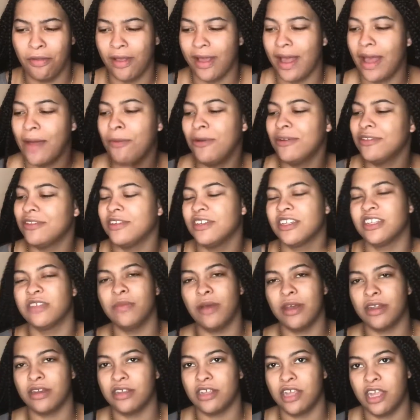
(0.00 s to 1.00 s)
Like I wasn't
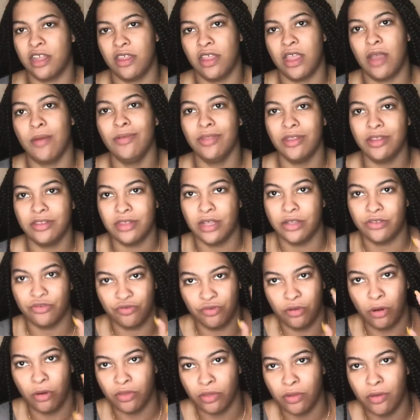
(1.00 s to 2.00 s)
expecting it. Like everything says
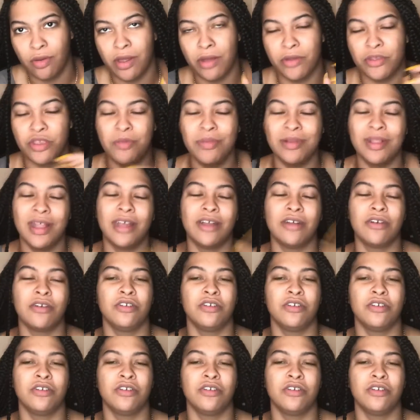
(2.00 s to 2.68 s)
growth oil and you'd be like,